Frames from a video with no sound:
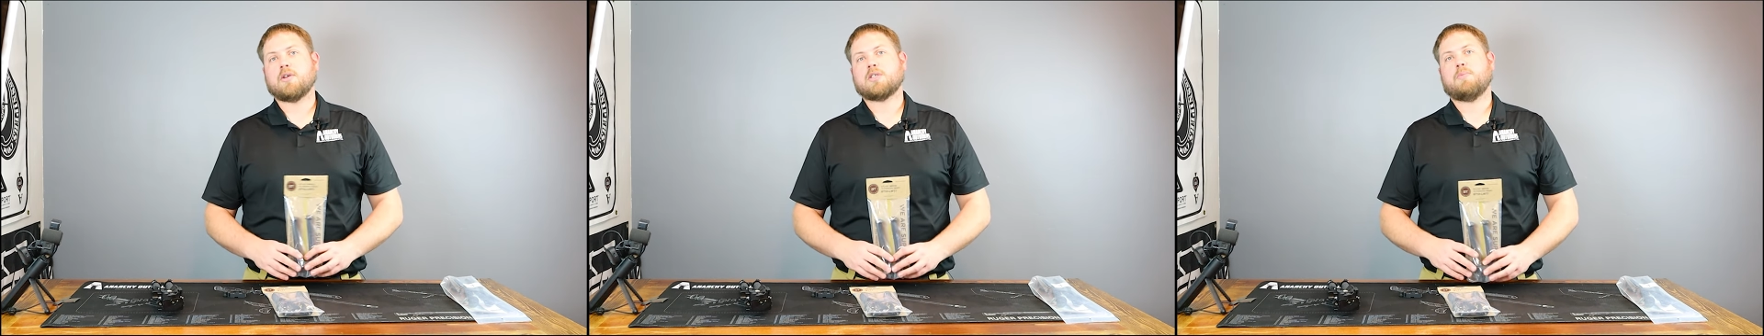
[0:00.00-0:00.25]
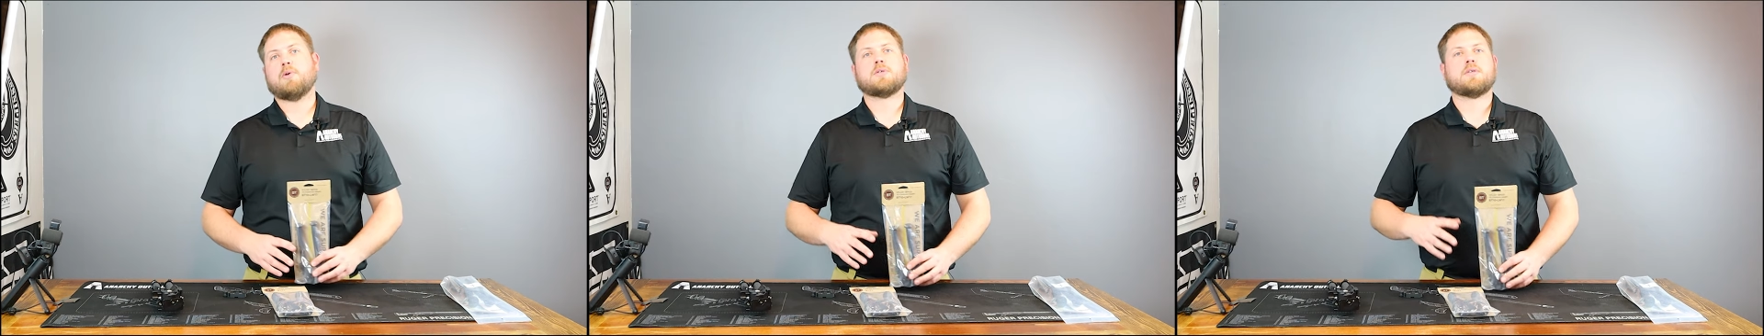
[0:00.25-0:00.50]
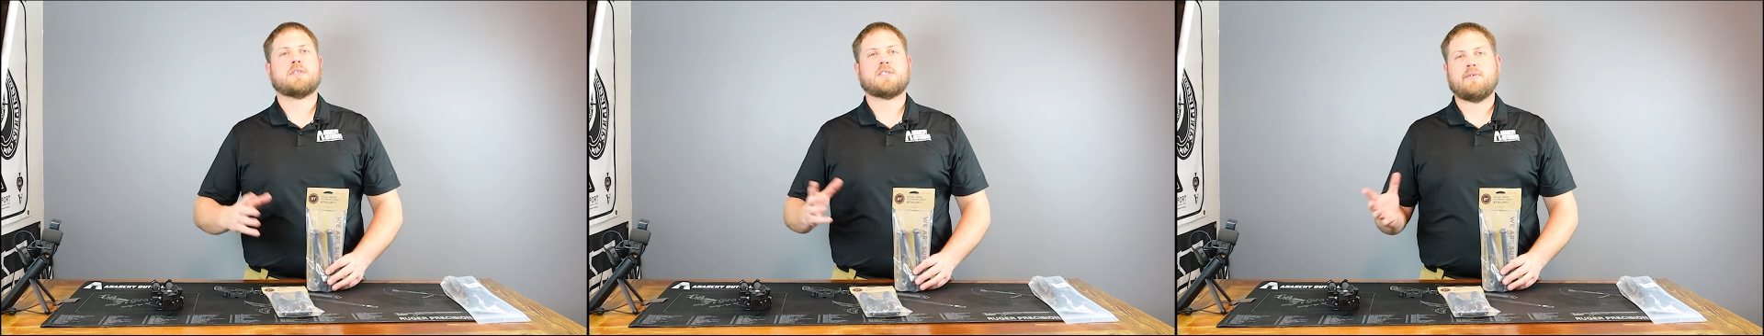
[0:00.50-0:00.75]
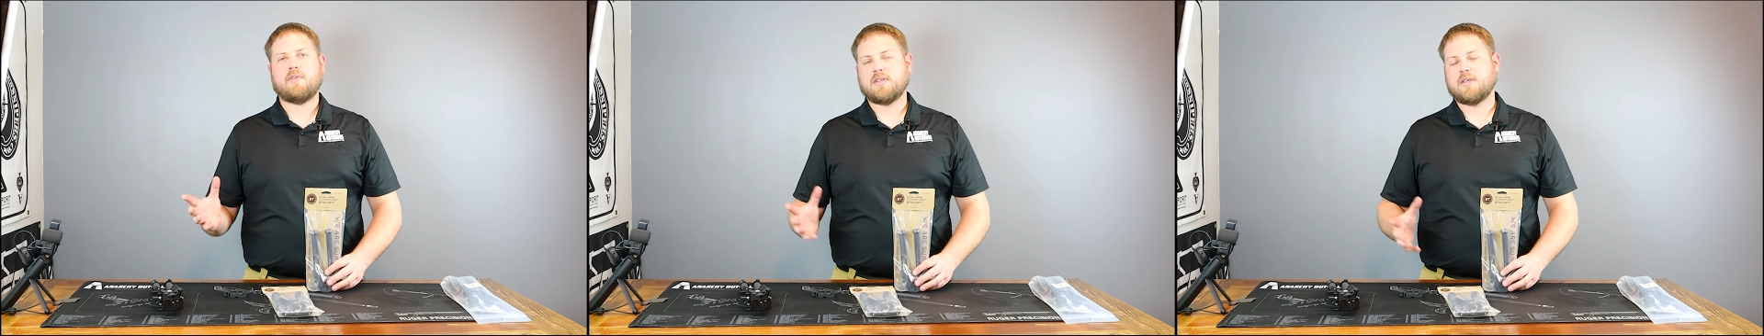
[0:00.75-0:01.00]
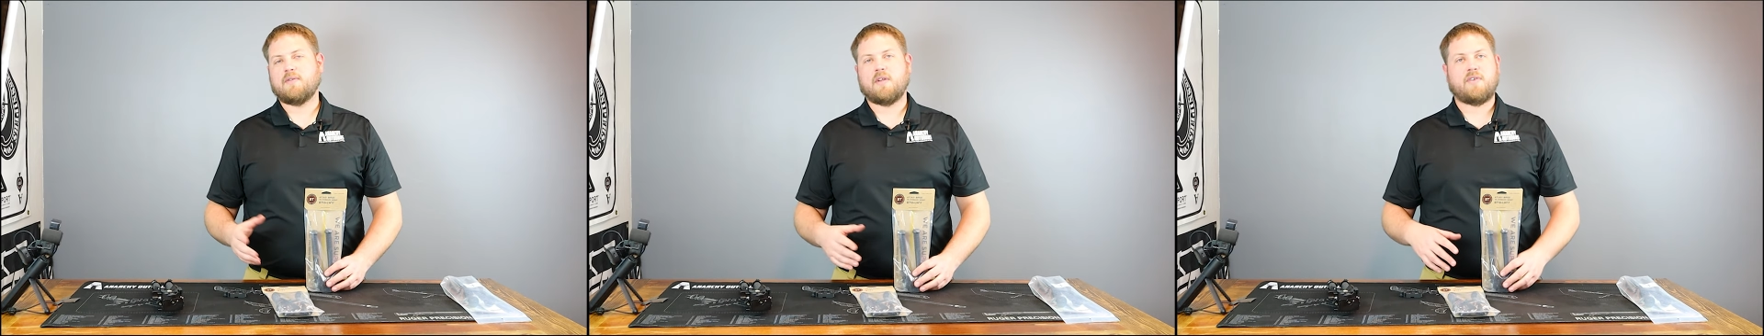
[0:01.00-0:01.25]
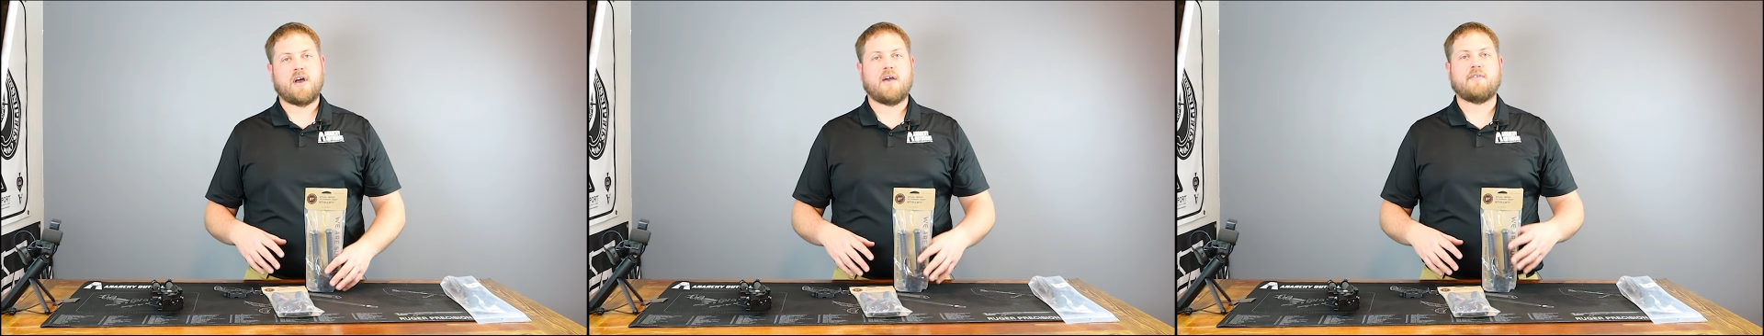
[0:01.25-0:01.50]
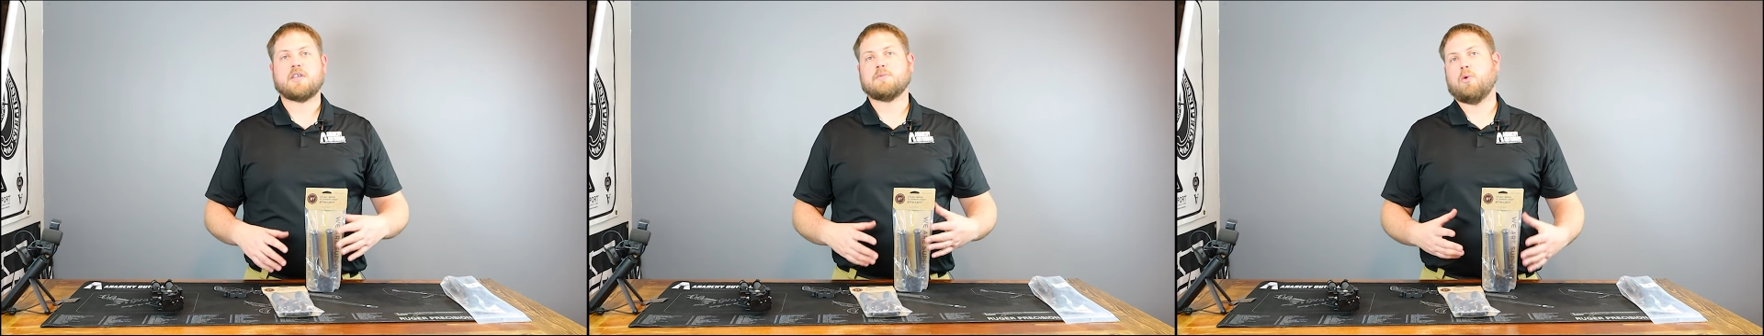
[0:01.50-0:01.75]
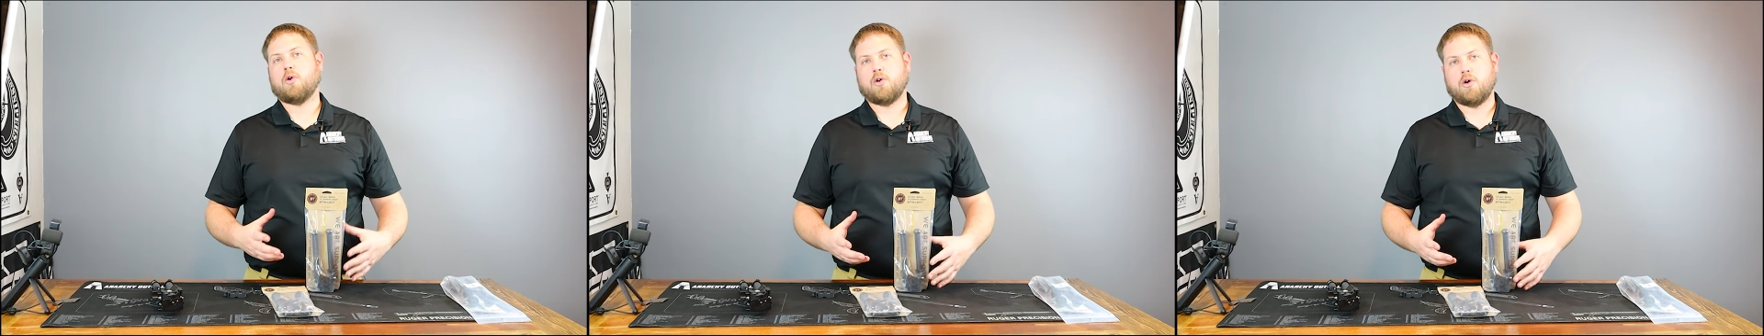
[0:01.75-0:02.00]
Supposedly the 7075 is
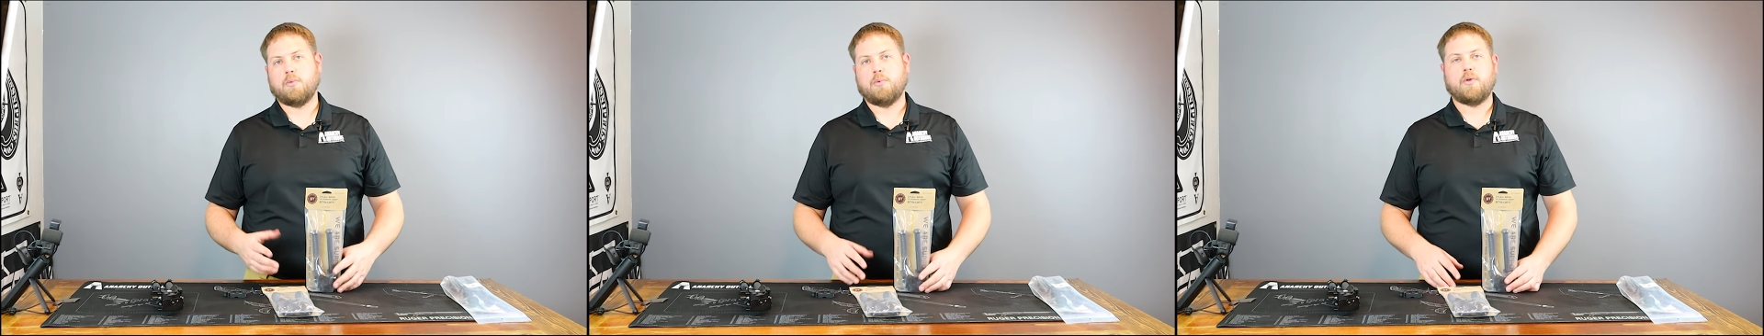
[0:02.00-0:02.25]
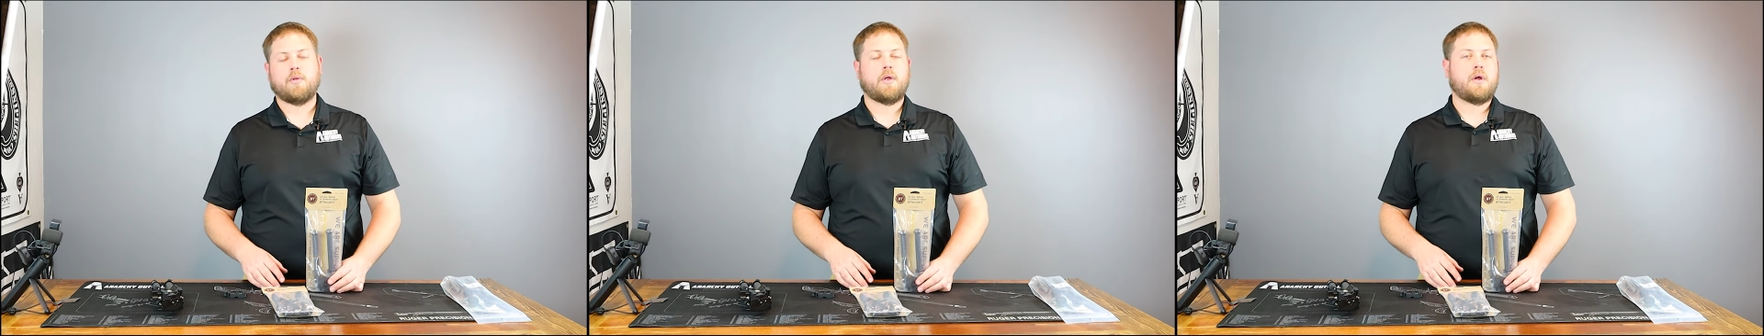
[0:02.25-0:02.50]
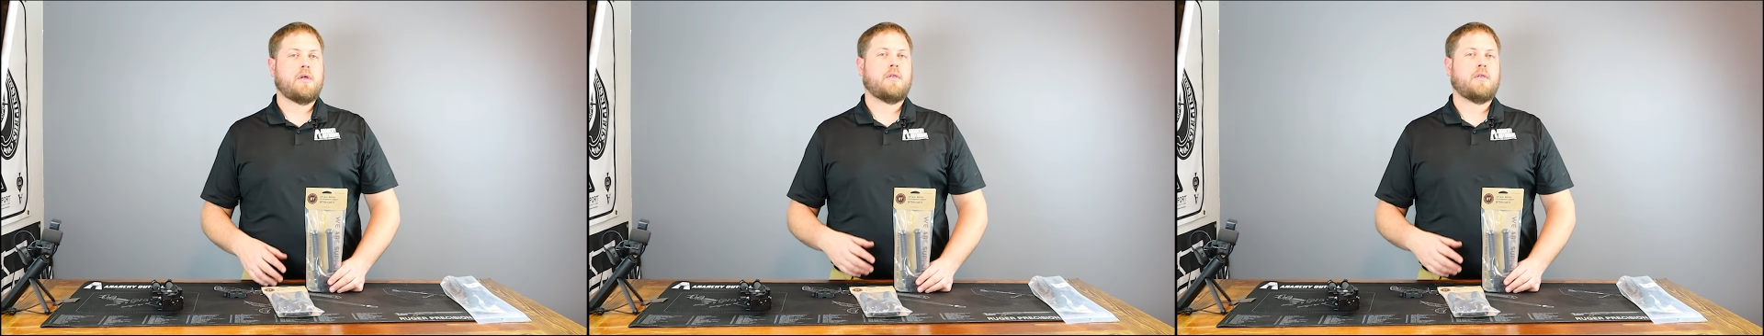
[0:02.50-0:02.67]
more durable.